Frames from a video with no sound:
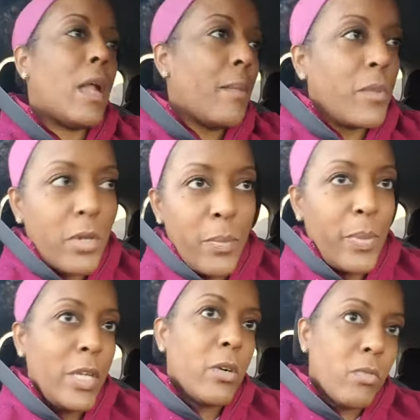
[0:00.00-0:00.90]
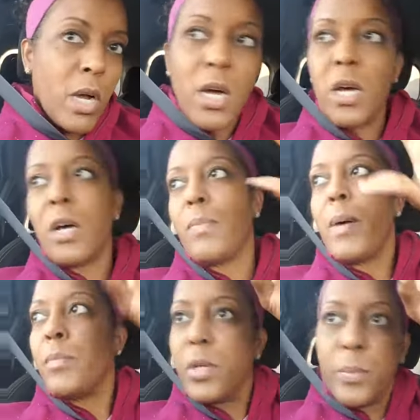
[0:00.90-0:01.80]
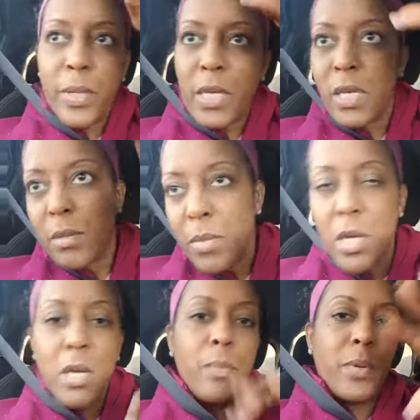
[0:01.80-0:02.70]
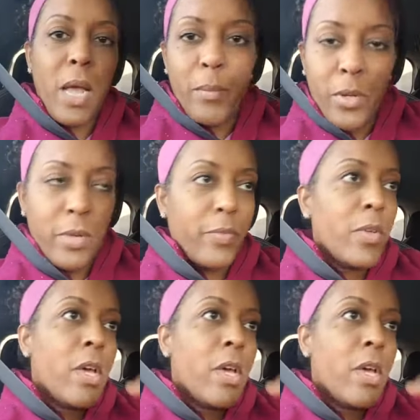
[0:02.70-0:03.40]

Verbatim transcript: I'm going to beat her up. I'm going to beat him up and I'm going to